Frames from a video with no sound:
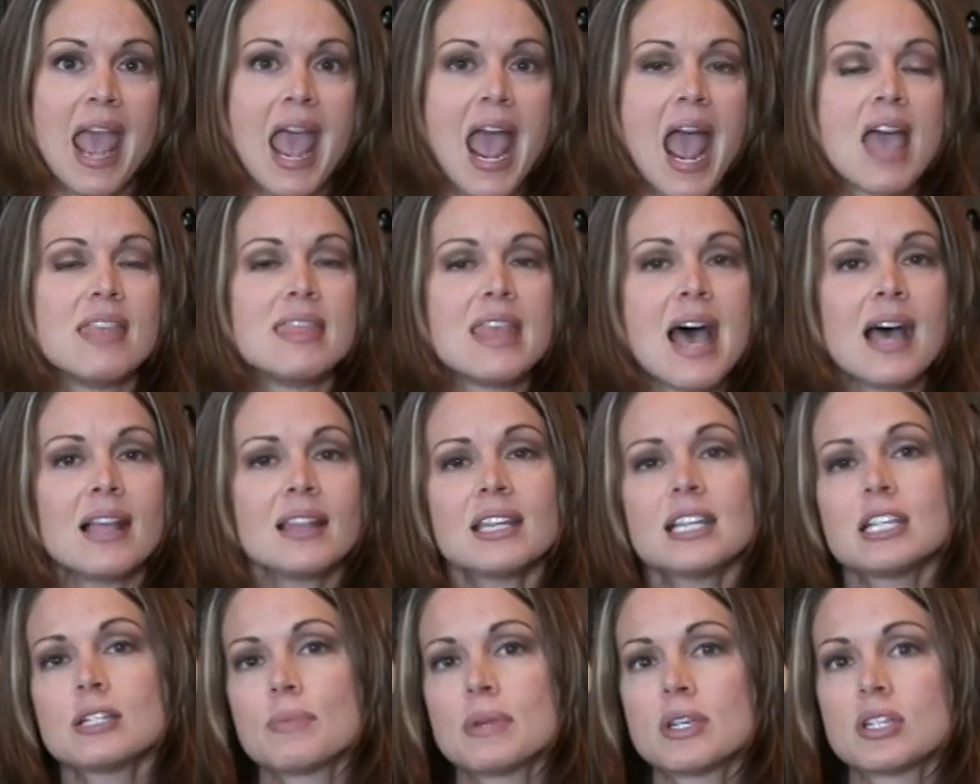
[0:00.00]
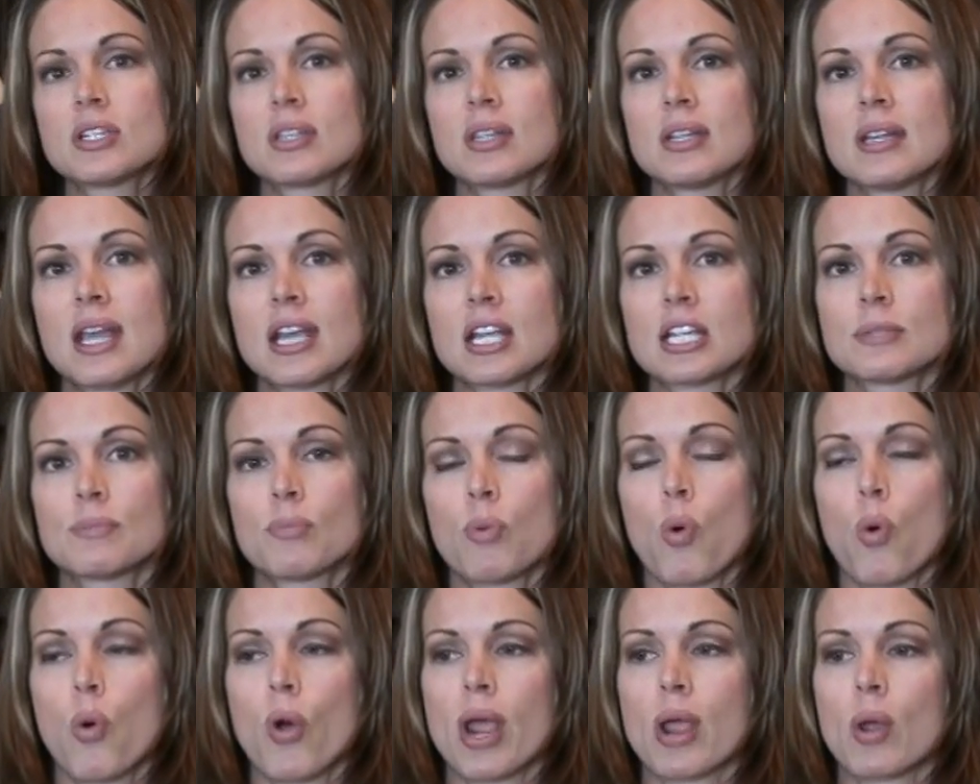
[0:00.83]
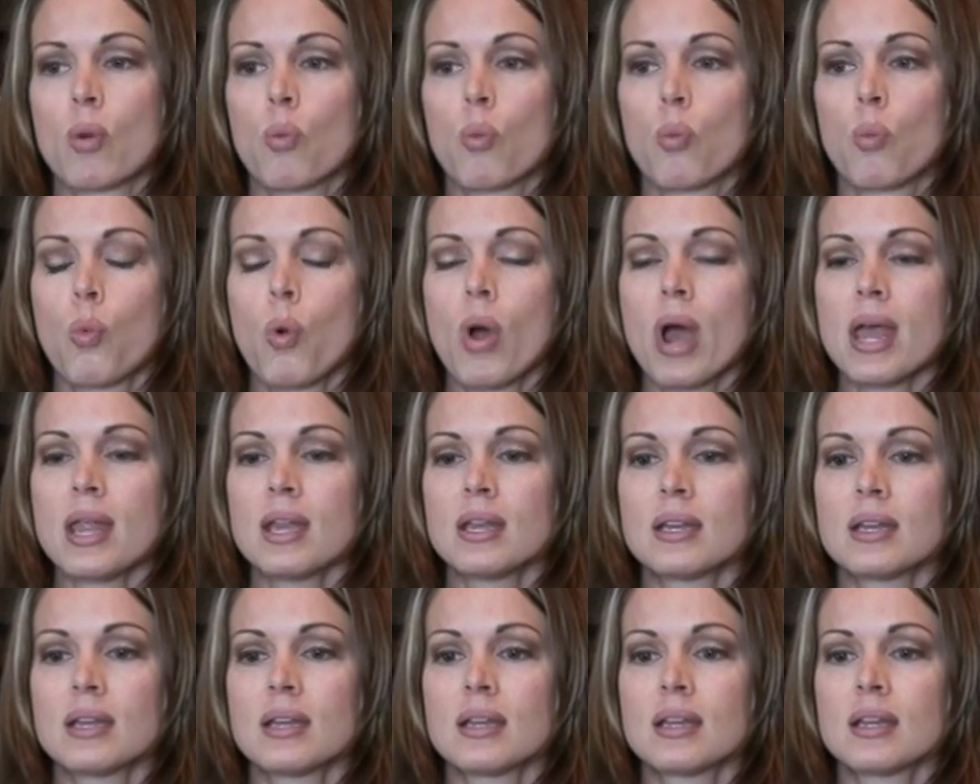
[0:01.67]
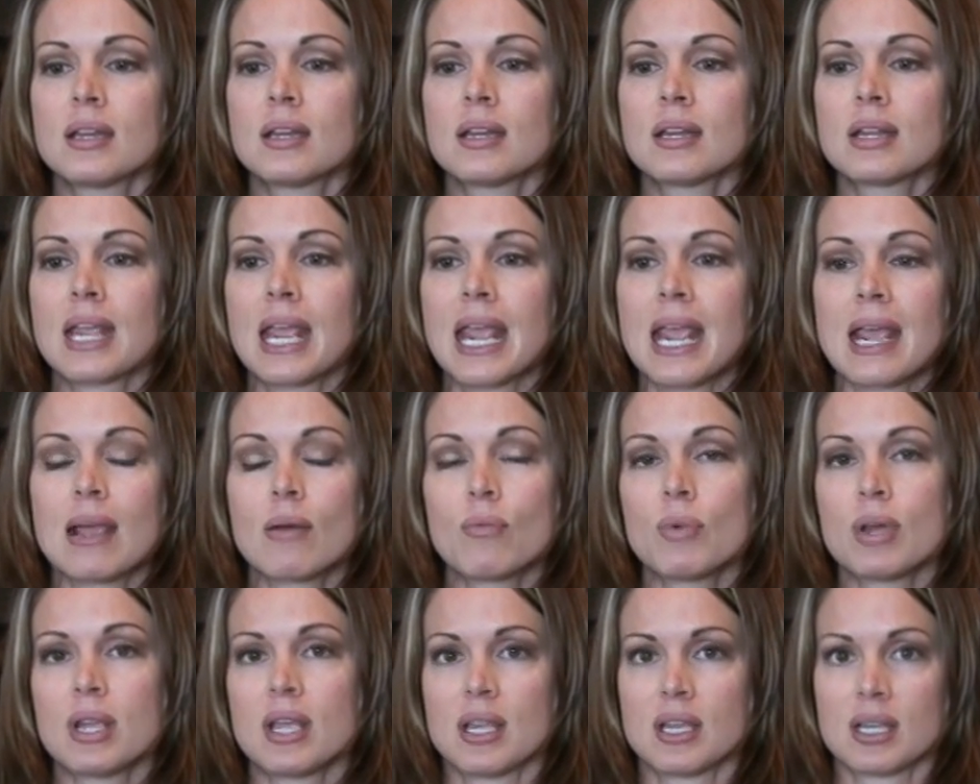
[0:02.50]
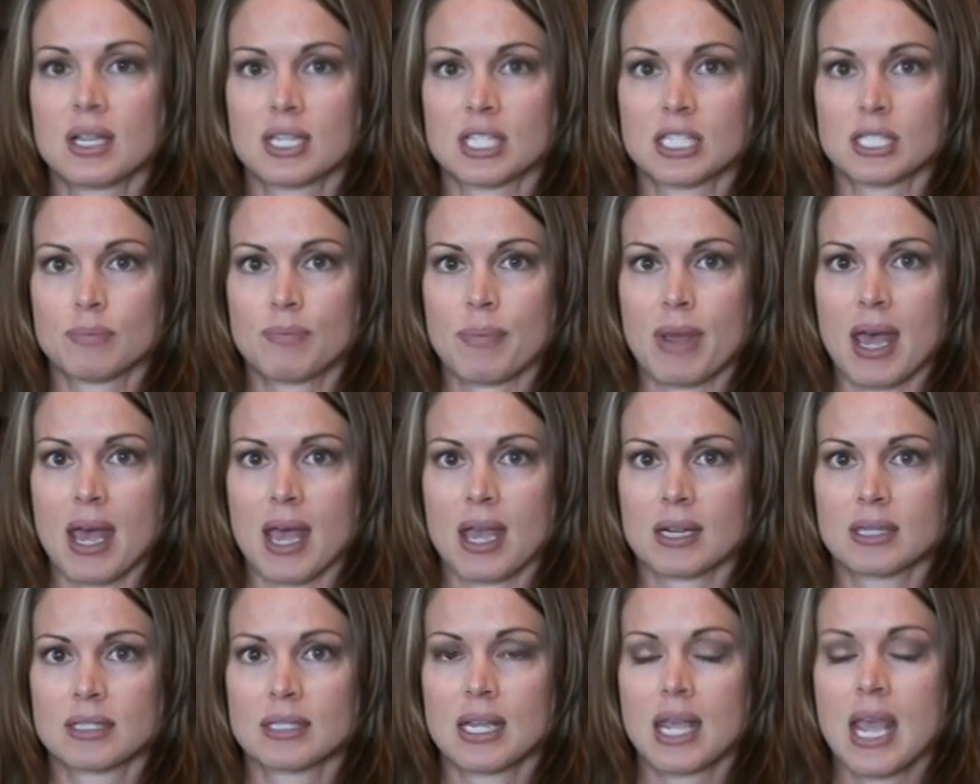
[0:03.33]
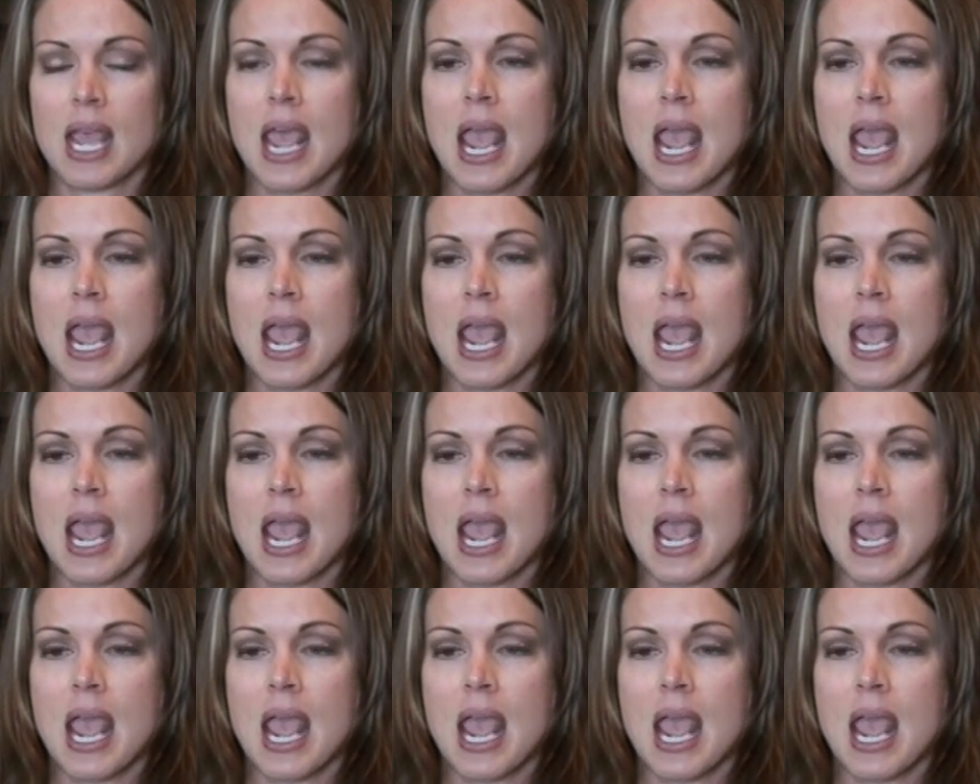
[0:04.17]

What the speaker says: And that leads me to the next point. What can we expect?